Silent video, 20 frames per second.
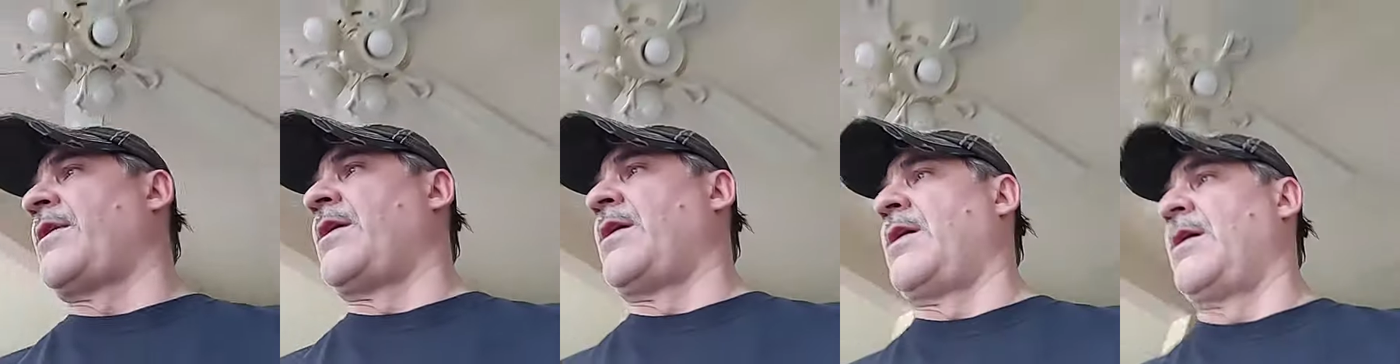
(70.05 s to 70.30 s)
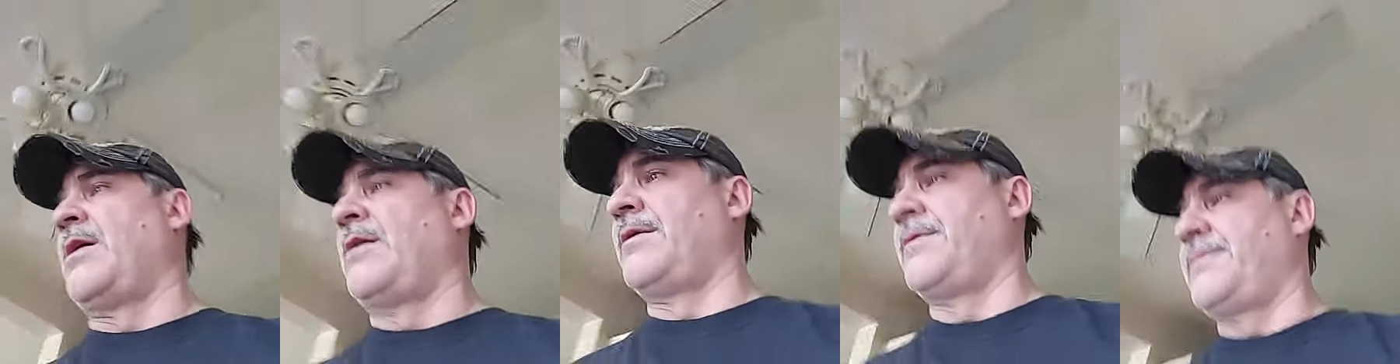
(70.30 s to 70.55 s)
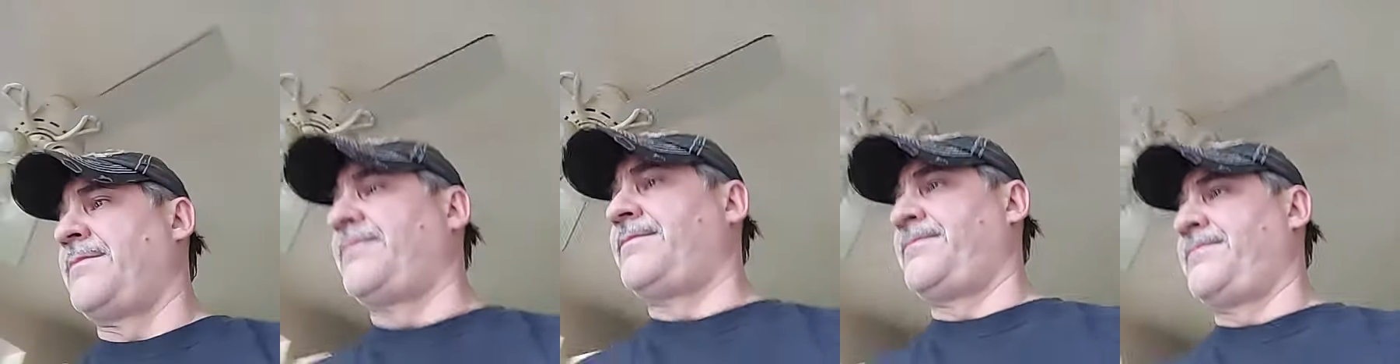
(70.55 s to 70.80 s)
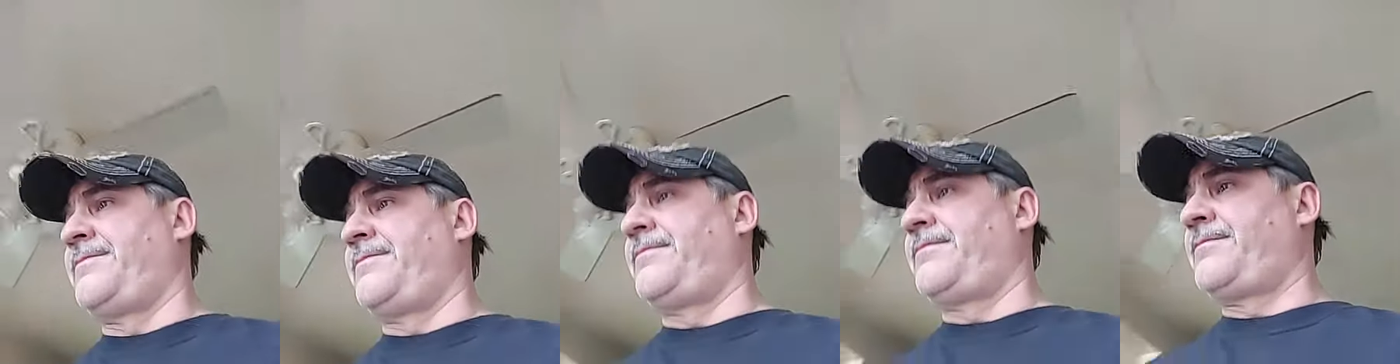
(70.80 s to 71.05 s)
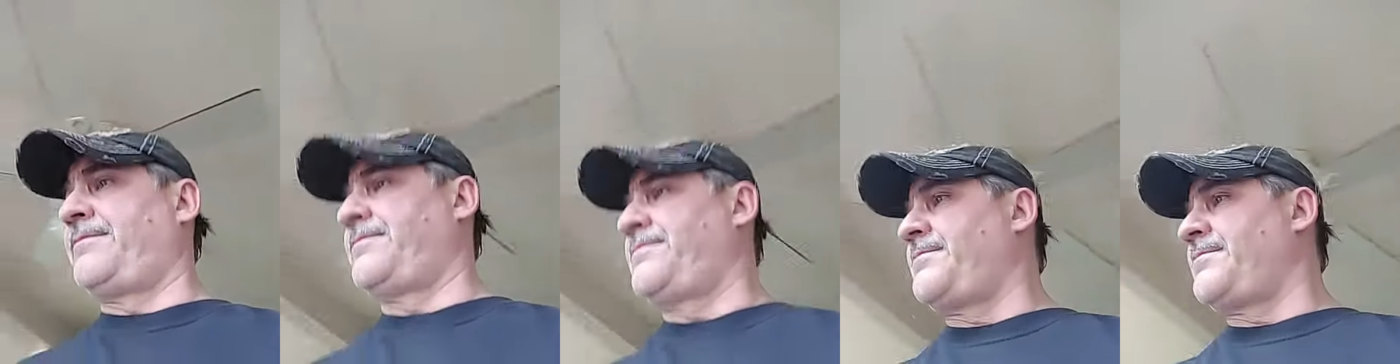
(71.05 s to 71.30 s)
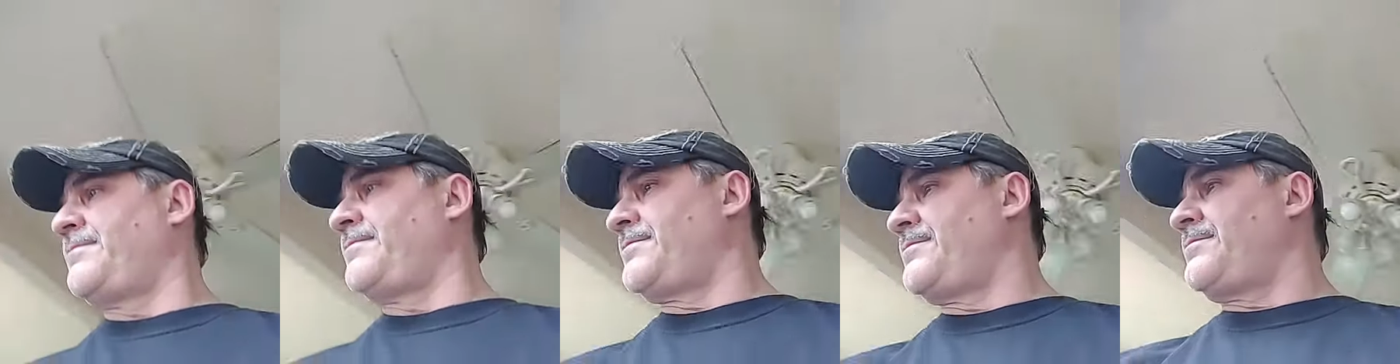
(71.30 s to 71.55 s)
uh,
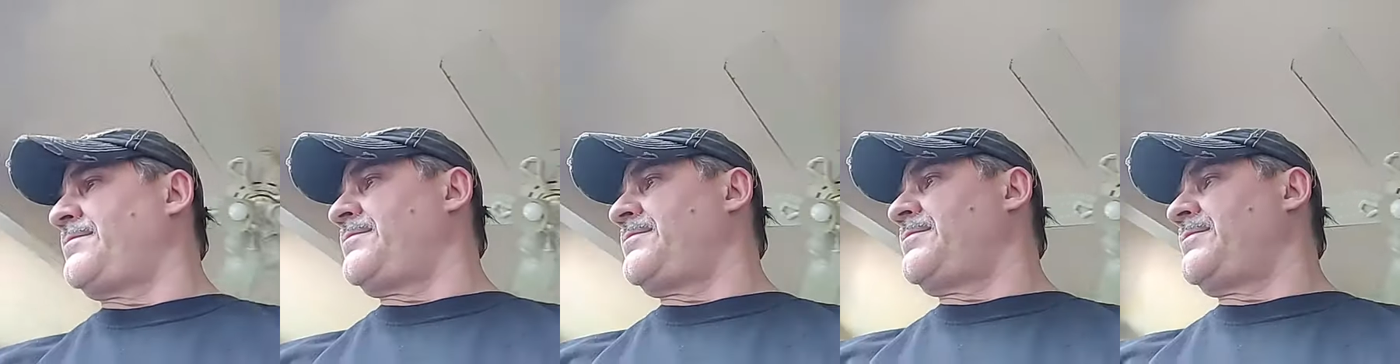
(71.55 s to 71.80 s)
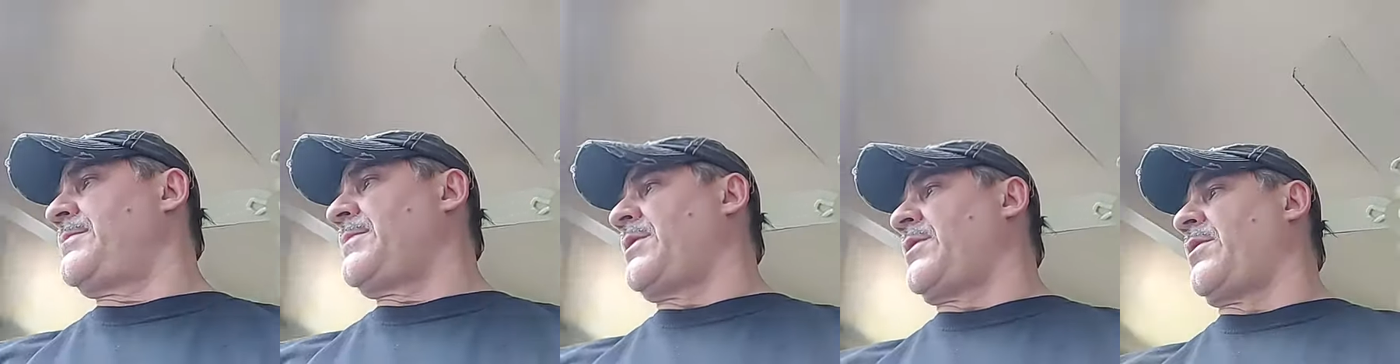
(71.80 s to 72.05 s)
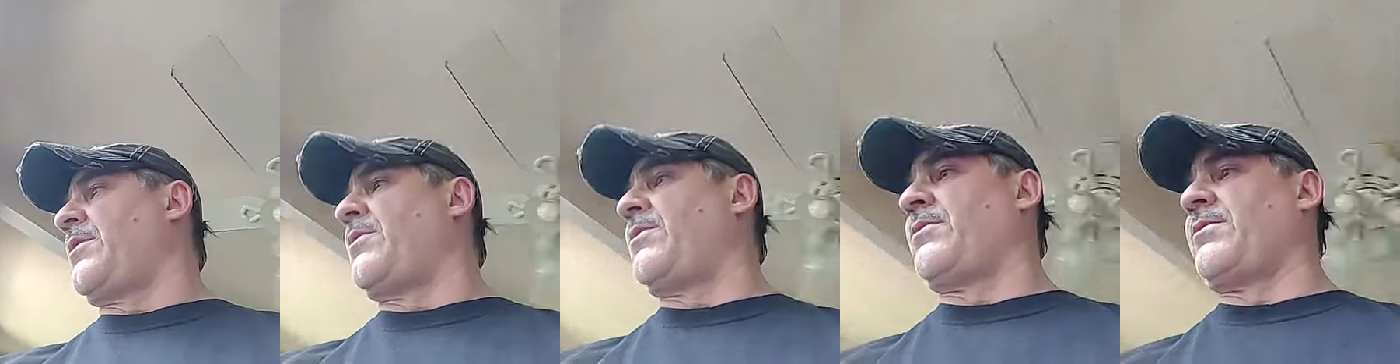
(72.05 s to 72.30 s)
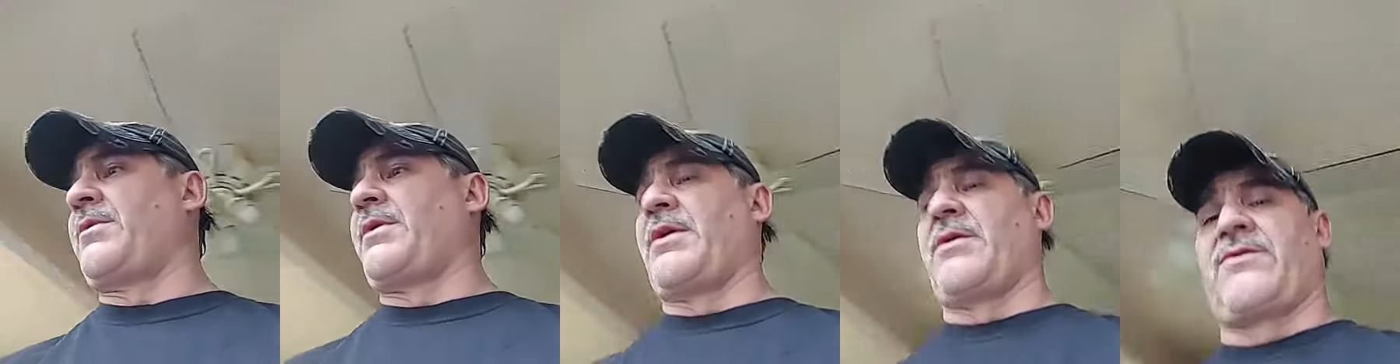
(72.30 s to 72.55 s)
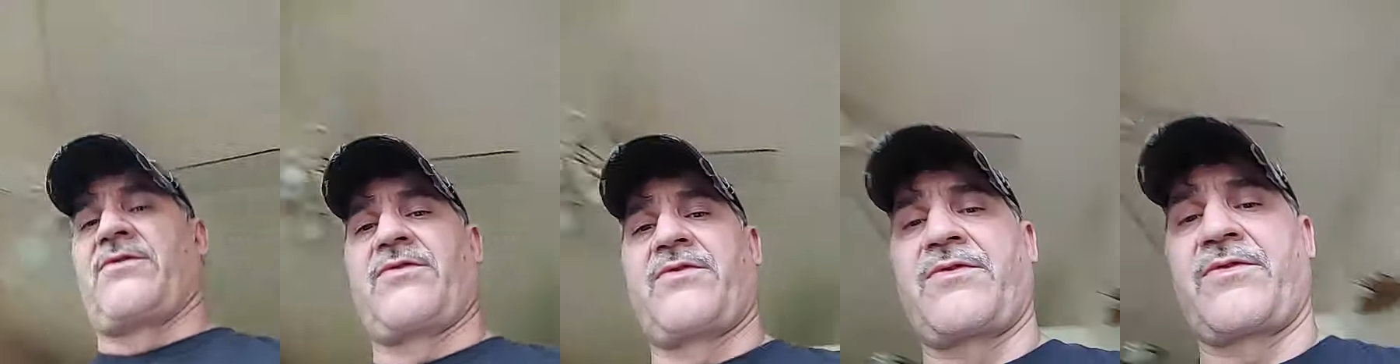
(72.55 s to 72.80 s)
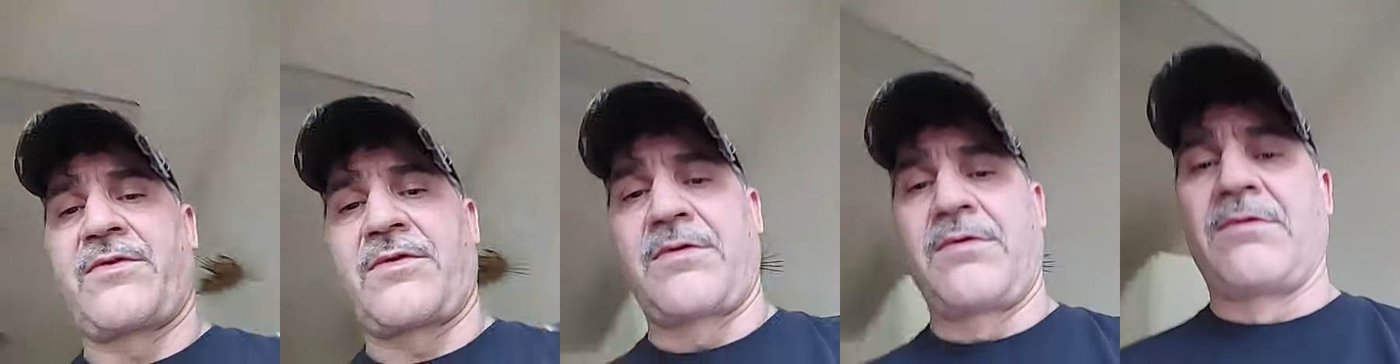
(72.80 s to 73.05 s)
you know gets